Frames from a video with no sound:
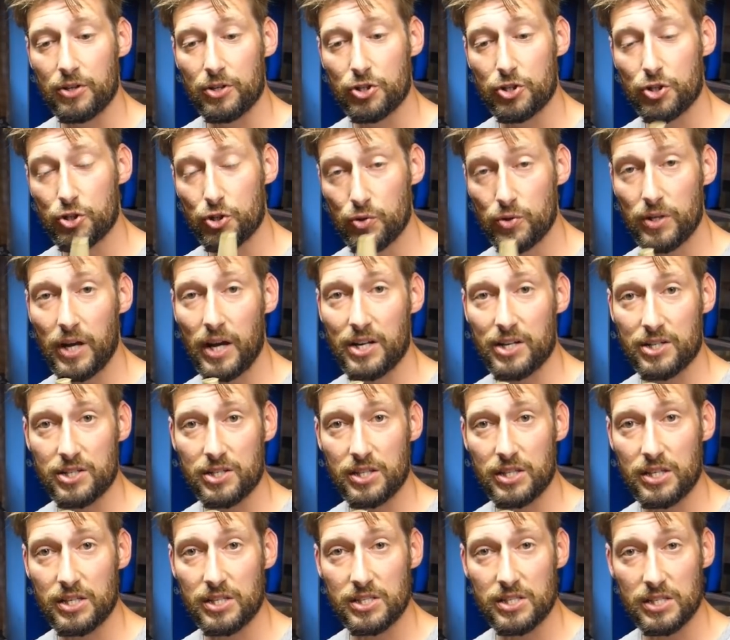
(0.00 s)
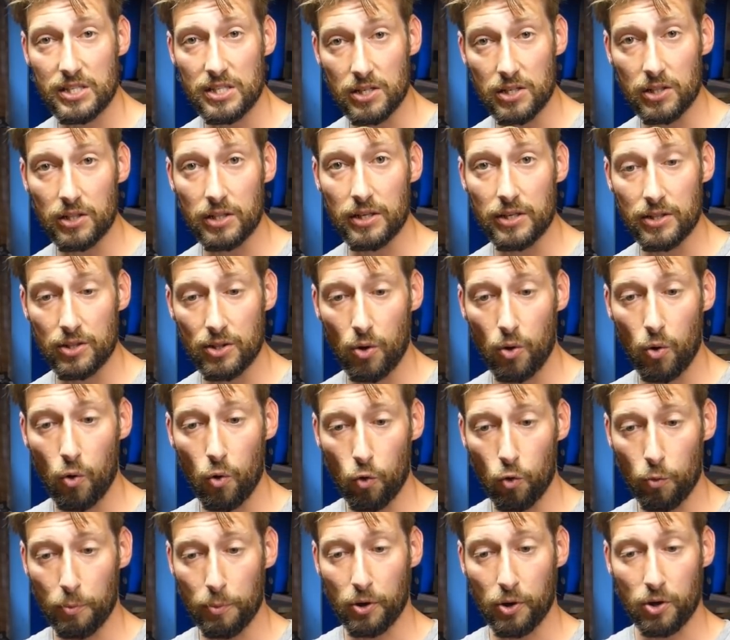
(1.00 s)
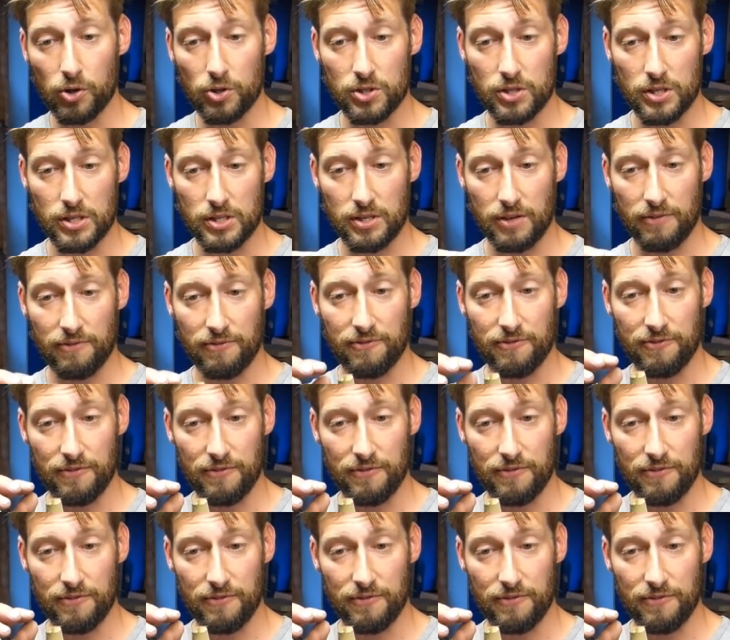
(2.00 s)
should actually seal in the hole because it's